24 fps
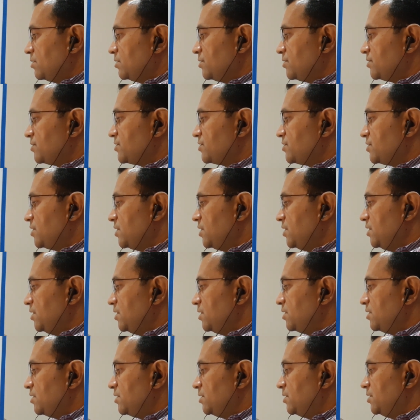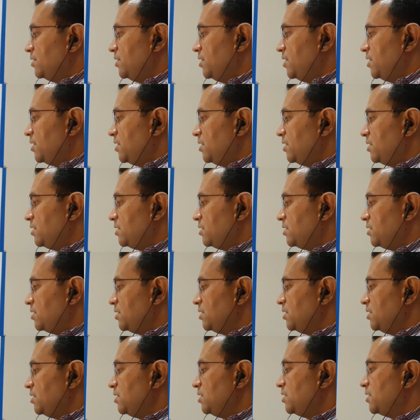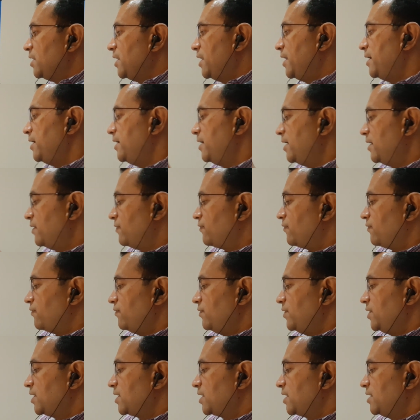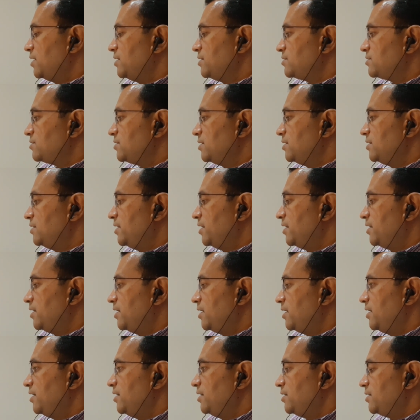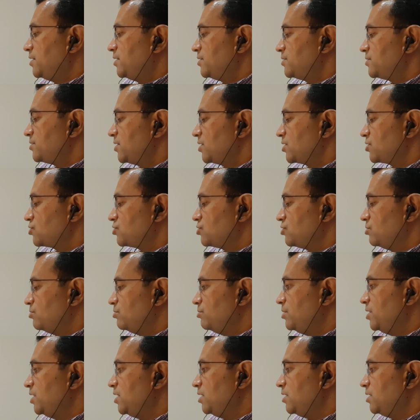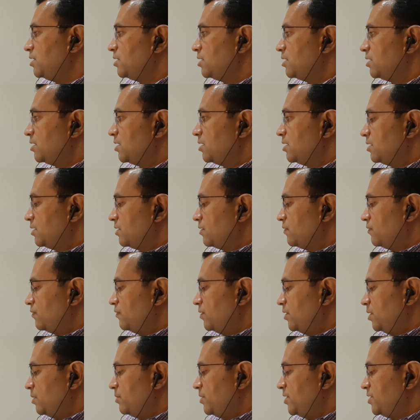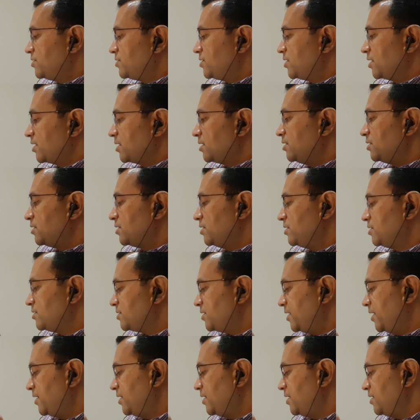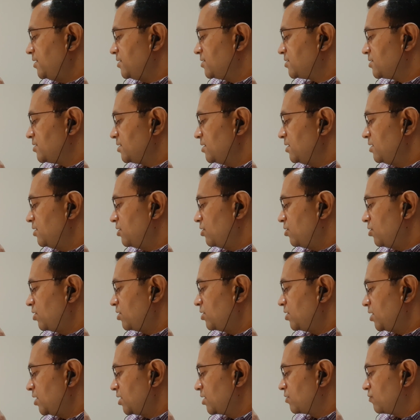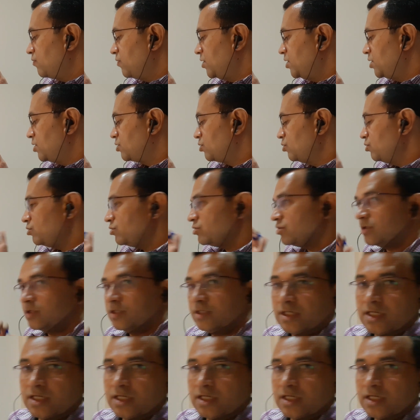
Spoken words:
C, D, E and F. We can say that A intersection B will be singleton set is still not equal to